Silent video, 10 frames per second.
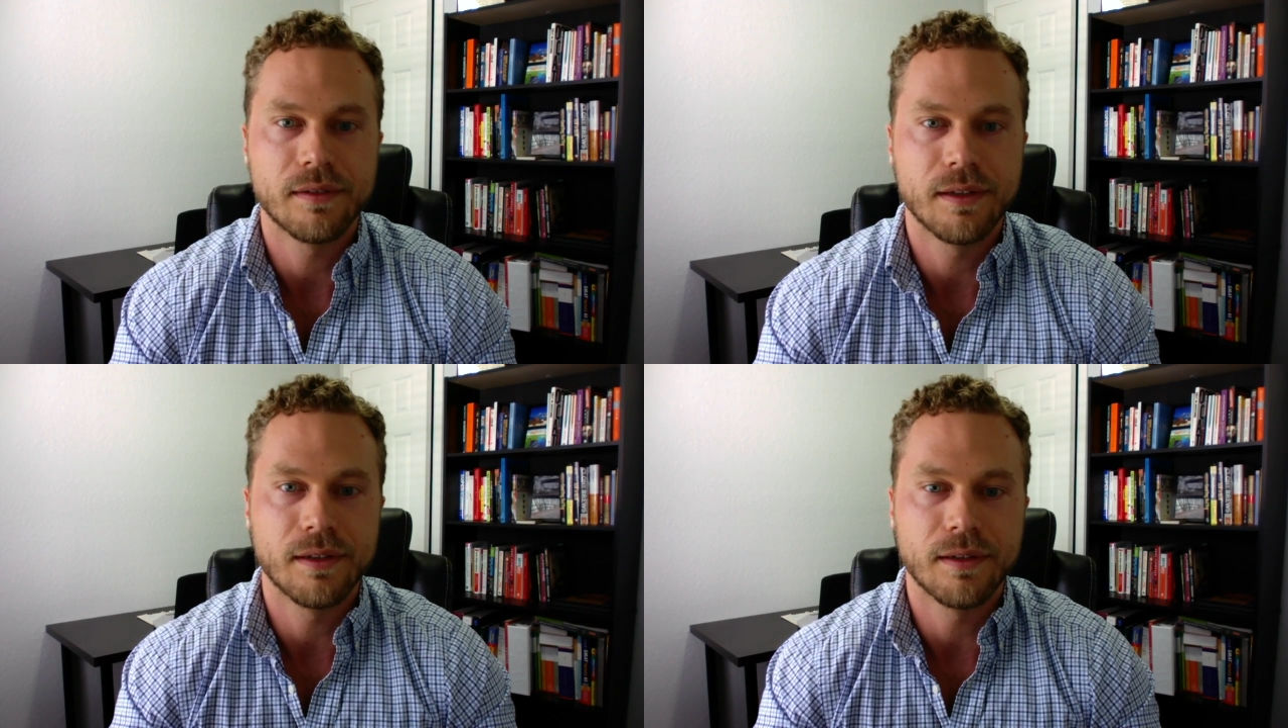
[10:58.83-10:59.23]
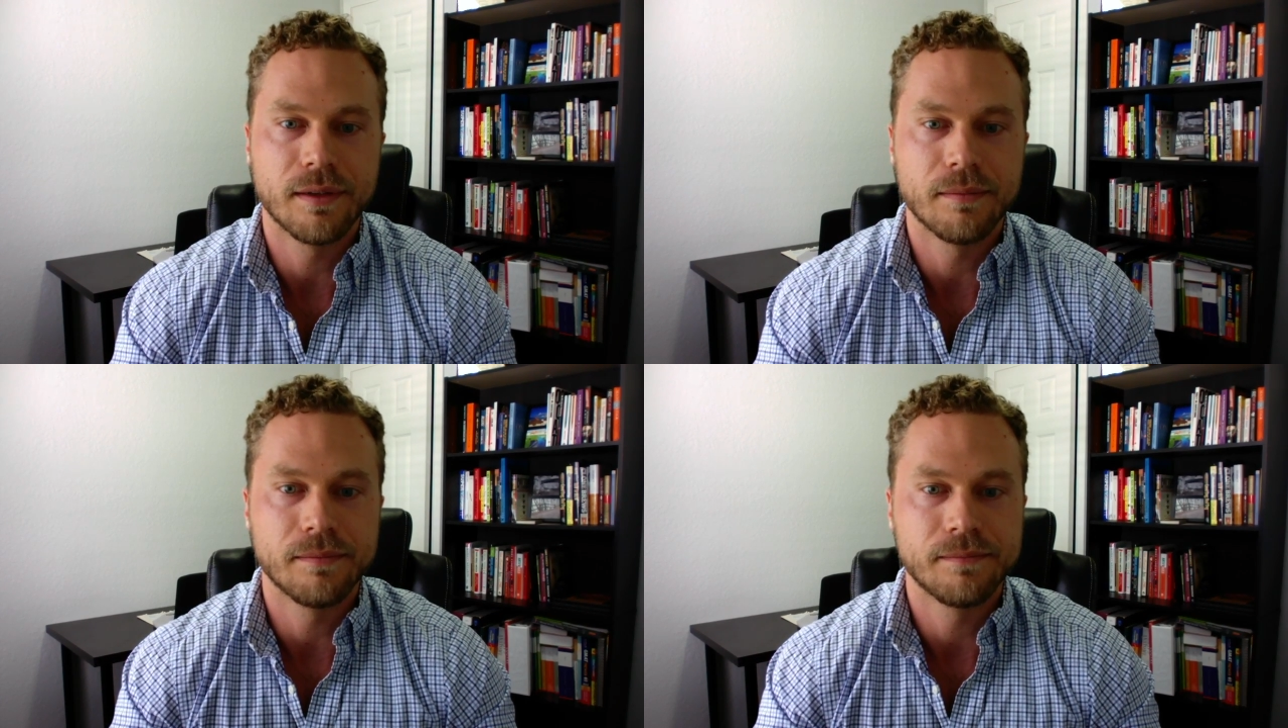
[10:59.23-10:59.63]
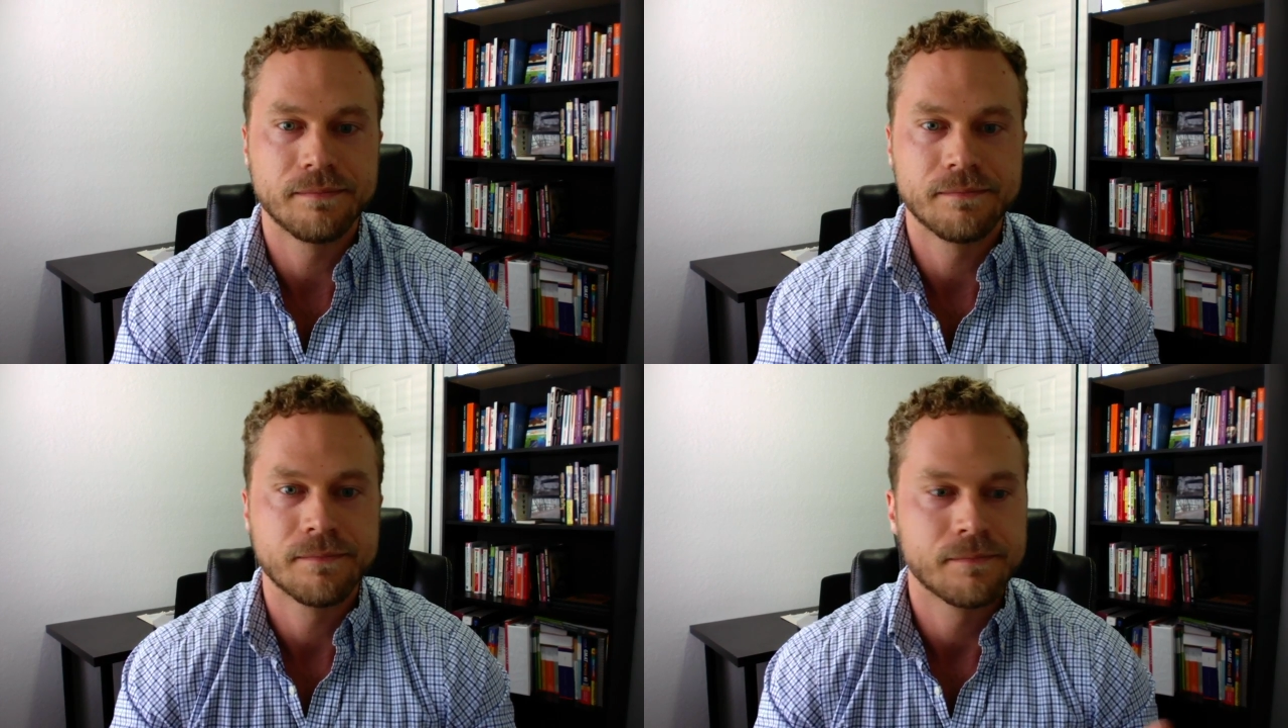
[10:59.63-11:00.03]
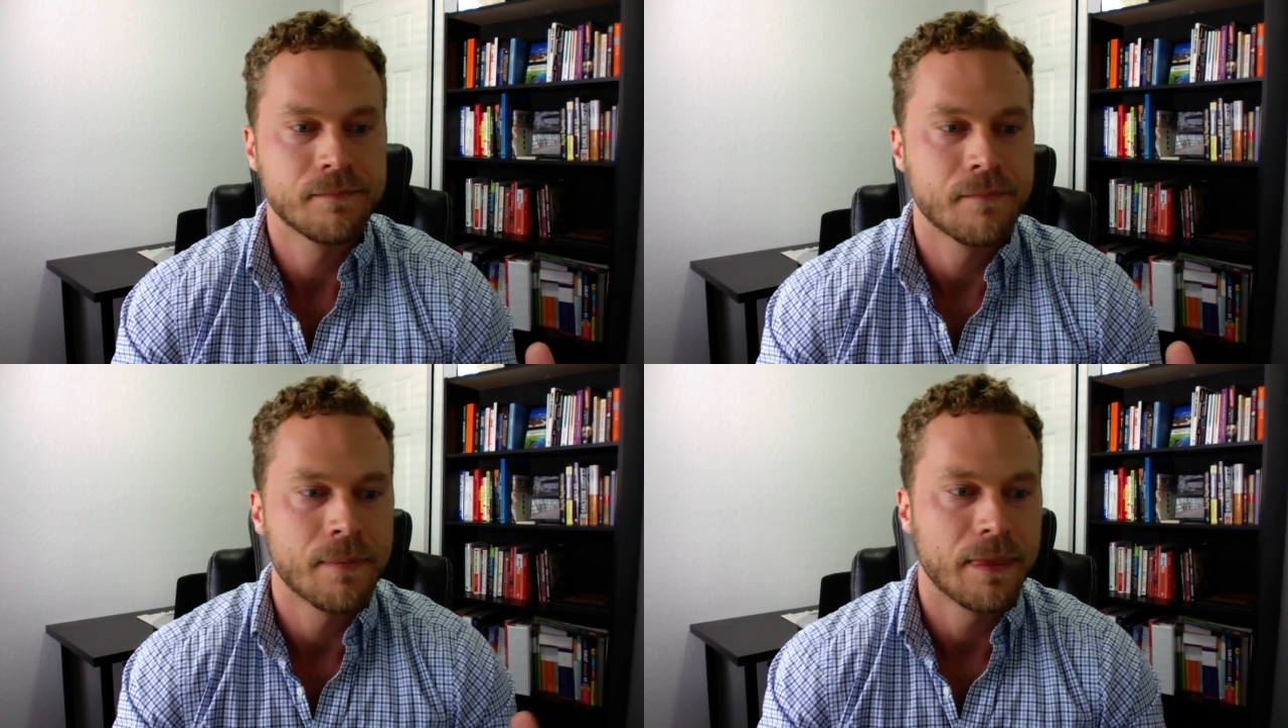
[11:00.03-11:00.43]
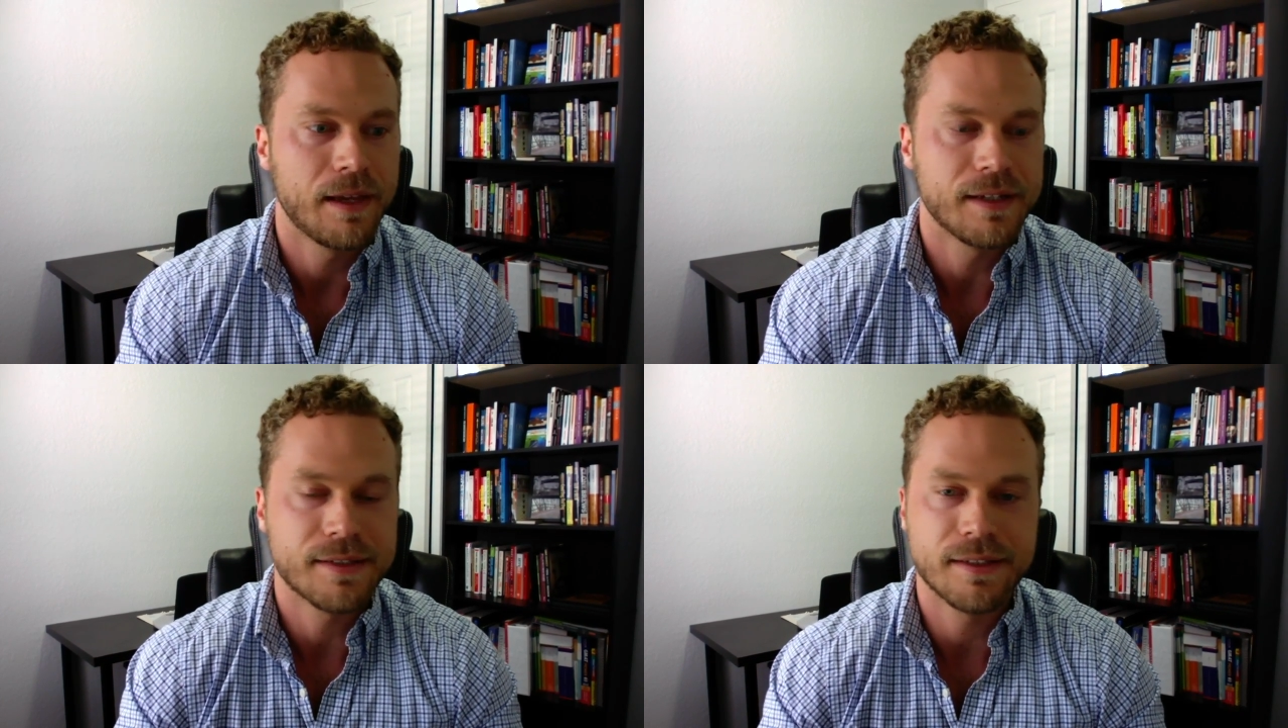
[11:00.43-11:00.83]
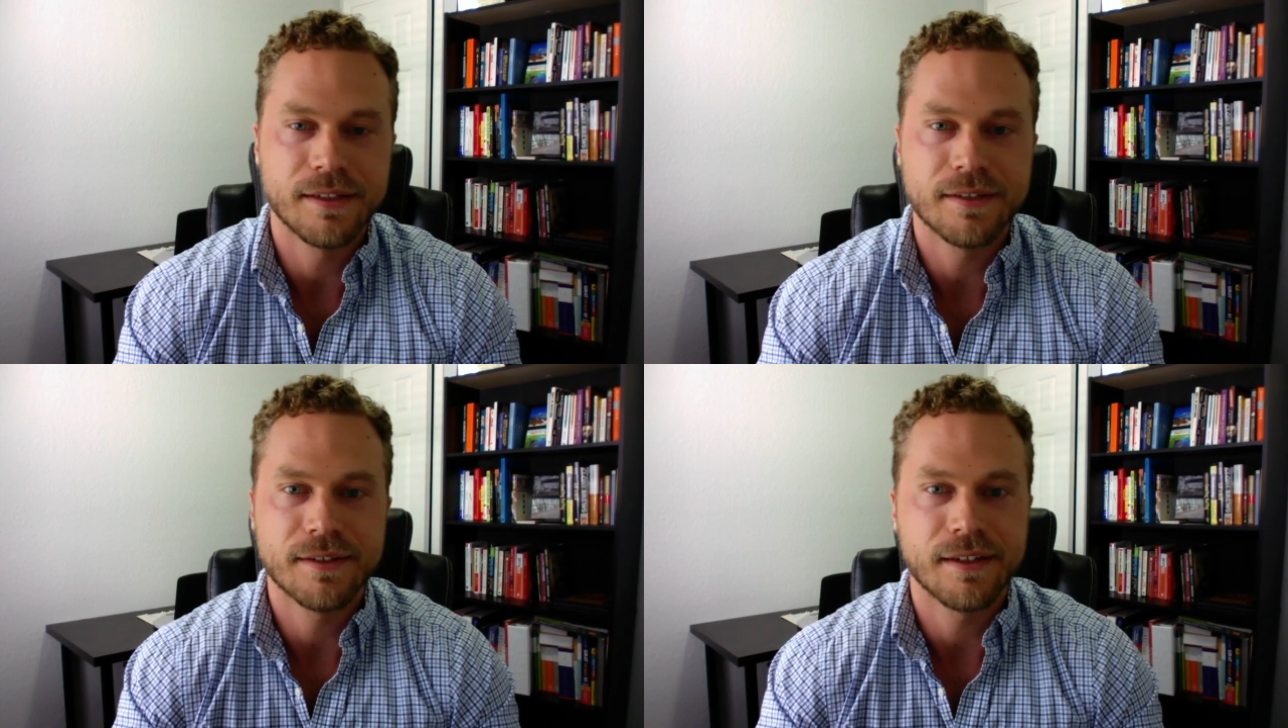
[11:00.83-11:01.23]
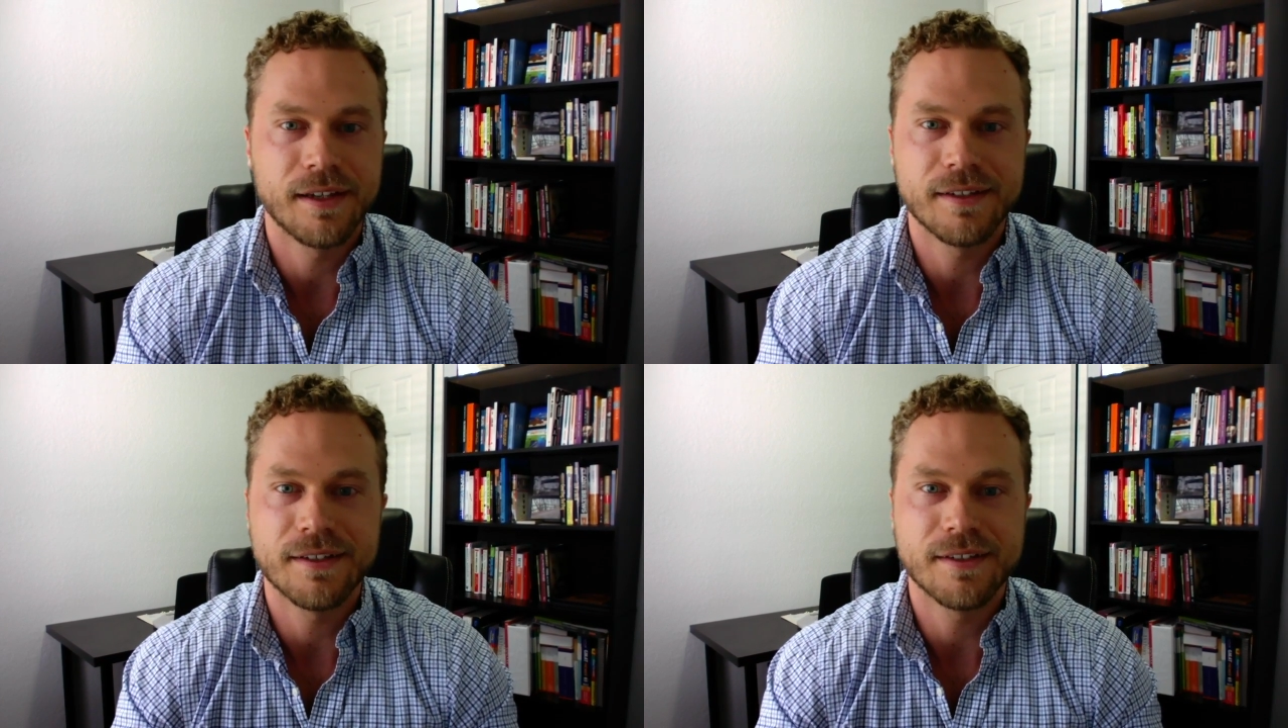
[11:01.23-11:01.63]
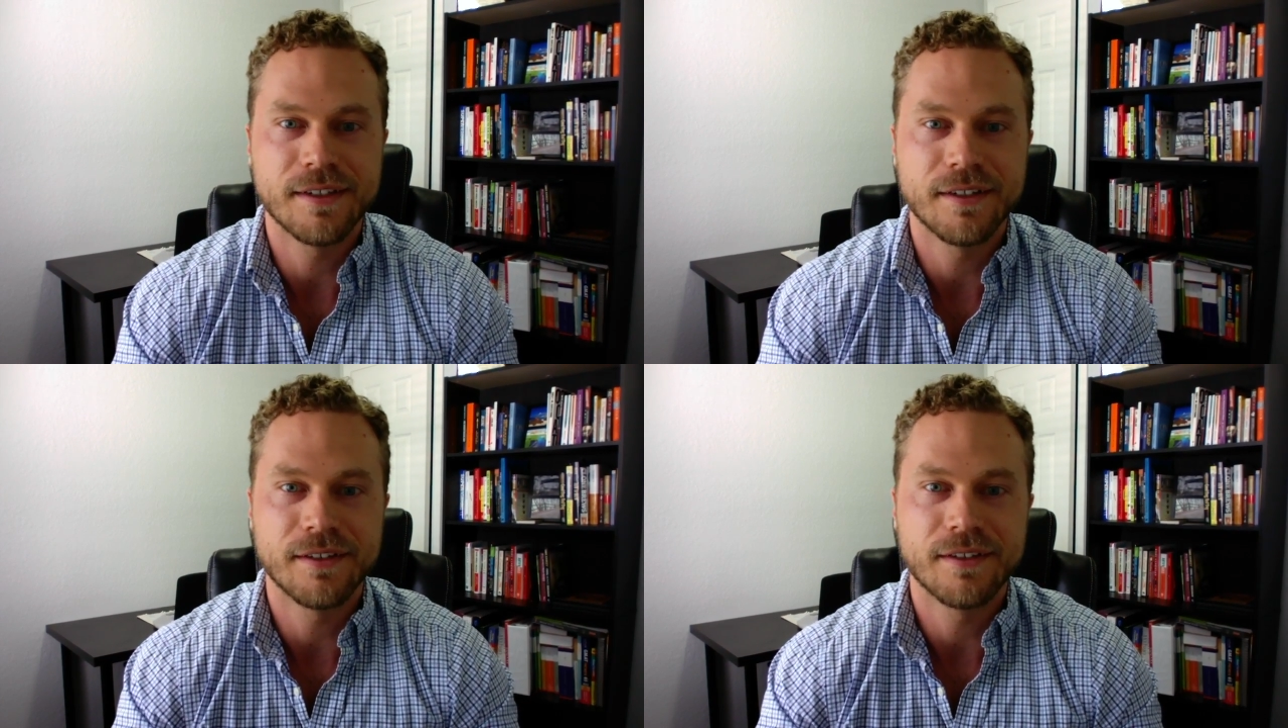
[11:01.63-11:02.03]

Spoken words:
I just see it